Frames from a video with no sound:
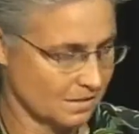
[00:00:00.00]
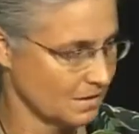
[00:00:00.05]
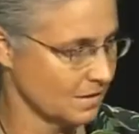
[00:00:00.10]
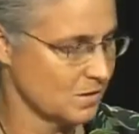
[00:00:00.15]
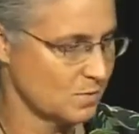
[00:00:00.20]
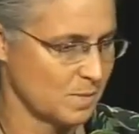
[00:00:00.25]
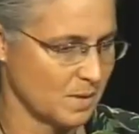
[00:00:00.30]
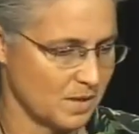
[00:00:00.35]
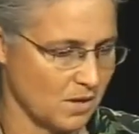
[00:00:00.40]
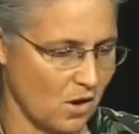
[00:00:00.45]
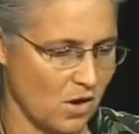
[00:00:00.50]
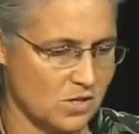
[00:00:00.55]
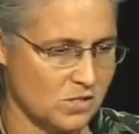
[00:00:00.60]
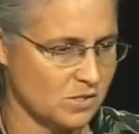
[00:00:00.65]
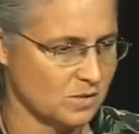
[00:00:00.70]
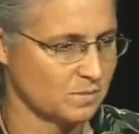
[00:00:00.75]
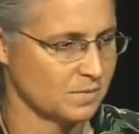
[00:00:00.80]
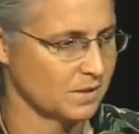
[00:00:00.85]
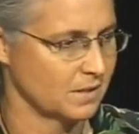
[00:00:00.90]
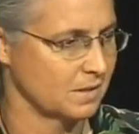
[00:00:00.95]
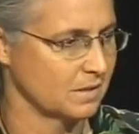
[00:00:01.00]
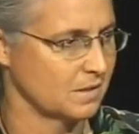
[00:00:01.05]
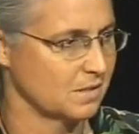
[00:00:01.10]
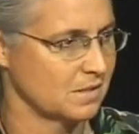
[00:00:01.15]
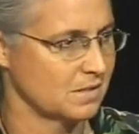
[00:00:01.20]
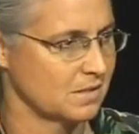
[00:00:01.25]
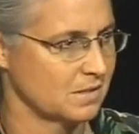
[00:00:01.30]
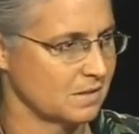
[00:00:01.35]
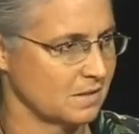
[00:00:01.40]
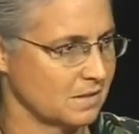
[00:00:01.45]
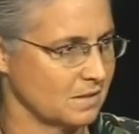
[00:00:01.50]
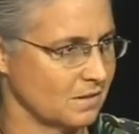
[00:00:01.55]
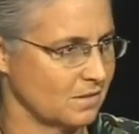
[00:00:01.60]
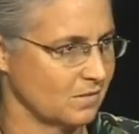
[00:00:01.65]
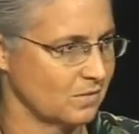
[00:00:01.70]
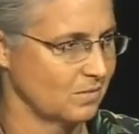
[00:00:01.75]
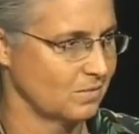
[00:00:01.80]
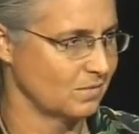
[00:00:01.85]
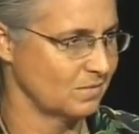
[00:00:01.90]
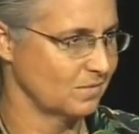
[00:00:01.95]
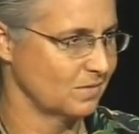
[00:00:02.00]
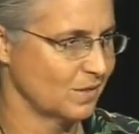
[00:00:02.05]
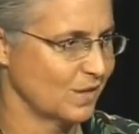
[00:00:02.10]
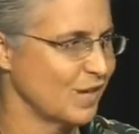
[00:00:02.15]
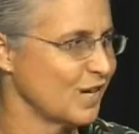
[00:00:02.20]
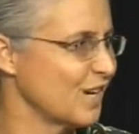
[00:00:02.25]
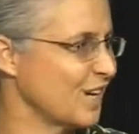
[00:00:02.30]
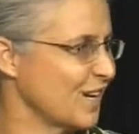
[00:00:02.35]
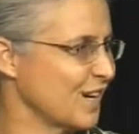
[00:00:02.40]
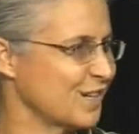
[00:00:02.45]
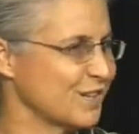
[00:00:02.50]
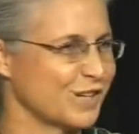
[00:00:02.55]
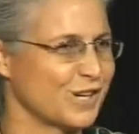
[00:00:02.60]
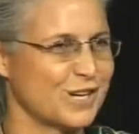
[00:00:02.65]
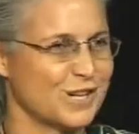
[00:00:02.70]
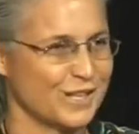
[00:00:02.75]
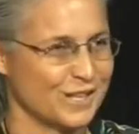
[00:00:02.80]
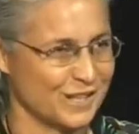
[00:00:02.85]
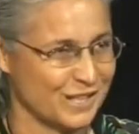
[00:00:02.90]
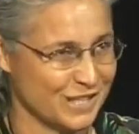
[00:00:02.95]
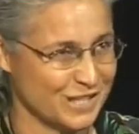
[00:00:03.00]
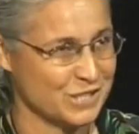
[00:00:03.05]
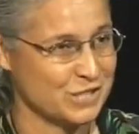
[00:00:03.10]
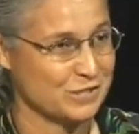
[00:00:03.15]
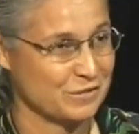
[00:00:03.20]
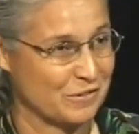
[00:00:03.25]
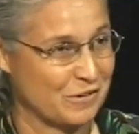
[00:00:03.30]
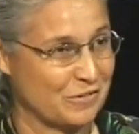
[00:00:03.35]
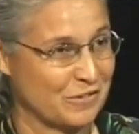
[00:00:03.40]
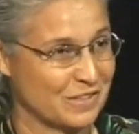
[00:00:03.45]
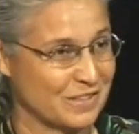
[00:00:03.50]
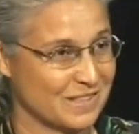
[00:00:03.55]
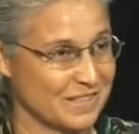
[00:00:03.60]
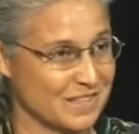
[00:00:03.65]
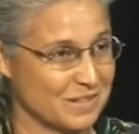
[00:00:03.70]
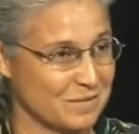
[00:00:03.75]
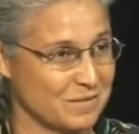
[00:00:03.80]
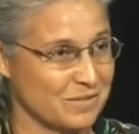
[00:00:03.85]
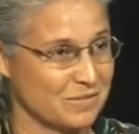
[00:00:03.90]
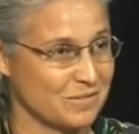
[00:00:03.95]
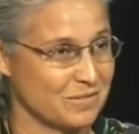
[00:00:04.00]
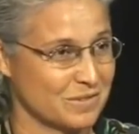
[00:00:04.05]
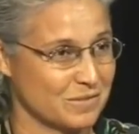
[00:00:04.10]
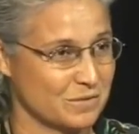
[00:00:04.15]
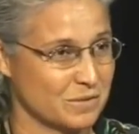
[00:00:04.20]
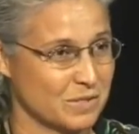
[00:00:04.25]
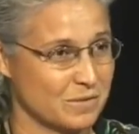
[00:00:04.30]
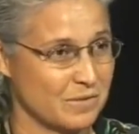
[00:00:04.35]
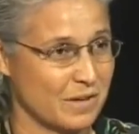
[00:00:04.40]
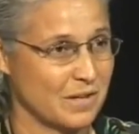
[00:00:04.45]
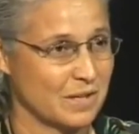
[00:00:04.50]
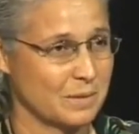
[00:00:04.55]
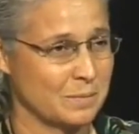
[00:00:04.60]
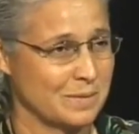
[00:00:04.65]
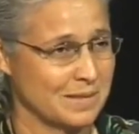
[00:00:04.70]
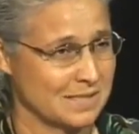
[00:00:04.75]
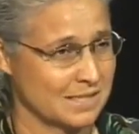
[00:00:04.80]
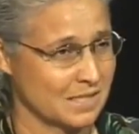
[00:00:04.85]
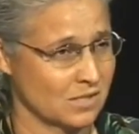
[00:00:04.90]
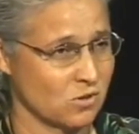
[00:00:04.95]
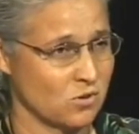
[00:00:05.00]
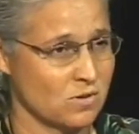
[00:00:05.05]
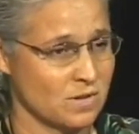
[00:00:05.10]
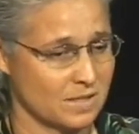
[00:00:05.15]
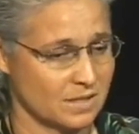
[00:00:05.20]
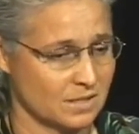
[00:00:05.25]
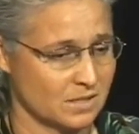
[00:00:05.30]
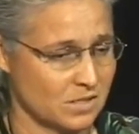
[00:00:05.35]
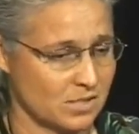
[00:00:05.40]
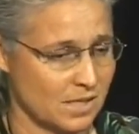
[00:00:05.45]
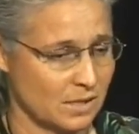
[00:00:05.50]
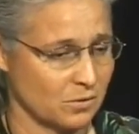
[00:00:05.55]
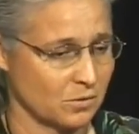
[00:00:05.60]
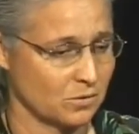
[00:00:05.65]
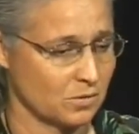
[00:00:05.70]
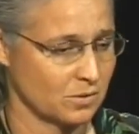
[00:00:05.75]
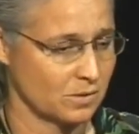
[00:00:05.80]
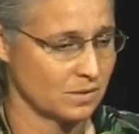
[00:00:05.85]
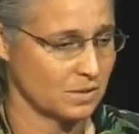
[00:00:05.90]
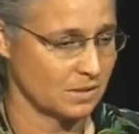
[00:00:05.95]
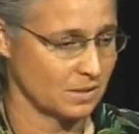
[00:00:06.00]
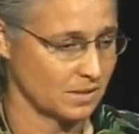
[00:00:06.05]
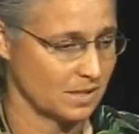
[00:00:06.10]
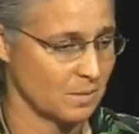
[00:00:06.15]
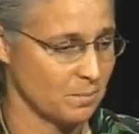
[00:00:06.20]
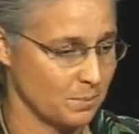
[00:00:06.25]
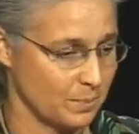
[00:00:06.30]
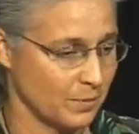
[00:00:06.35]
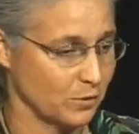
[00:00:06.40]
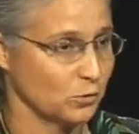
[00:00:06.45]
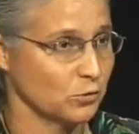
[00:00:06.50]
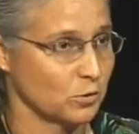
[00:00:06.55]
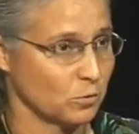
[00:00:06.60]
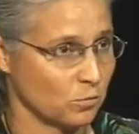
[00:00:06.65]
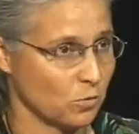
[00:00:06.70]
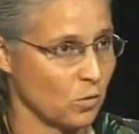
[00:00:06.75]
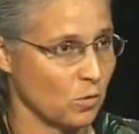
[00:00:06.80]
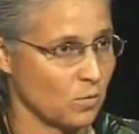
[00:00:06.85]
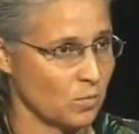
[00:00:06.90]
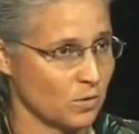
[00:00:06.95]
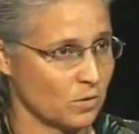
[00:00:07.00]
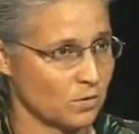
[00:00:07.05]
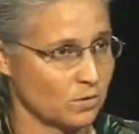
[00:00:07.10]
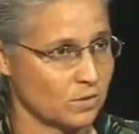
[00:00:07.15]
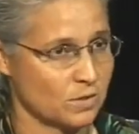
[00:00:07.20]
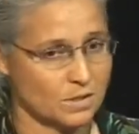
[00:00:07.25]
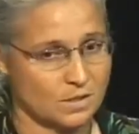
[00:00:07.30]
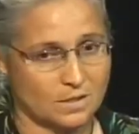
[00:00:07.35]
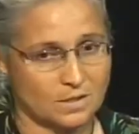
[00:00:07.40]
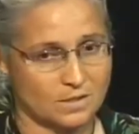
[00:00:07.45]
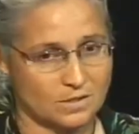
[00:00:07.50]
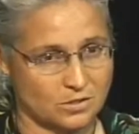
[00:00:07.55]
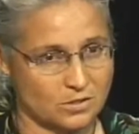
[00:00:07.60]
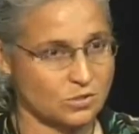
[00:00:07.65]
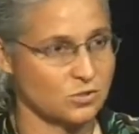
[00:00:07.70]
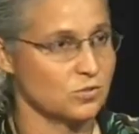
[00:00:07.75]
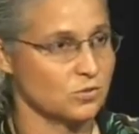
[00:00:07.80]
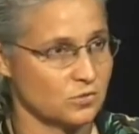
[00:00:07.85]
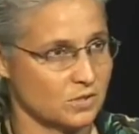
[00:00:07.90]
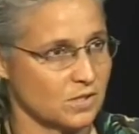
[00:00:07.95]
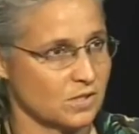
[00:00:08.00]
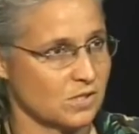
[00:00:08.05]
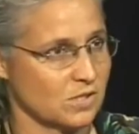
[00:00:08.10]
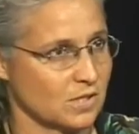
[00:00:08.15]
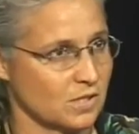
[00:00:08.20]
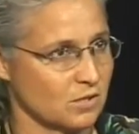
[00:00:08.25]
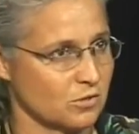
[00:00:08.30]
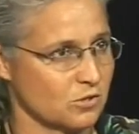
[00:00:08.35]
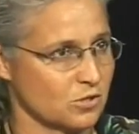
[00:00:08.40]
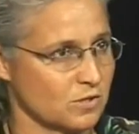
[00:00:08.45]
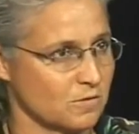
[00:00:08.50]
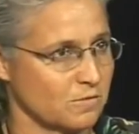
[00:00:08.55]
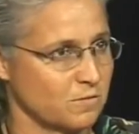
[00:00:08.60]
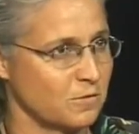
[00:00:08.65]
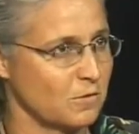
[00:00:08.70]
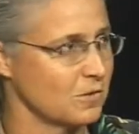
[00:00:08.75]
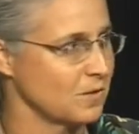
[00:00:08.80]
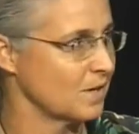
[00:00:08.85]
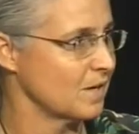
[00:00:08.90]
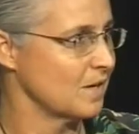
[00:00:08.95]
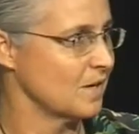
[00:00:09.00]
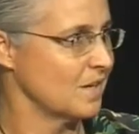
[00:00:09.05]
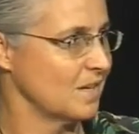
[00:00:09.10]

It's been awesome because we're kind of like on the cutting edge of everything. I mean, we're developing this going, just like they built the roamer to do this in the ocean floor.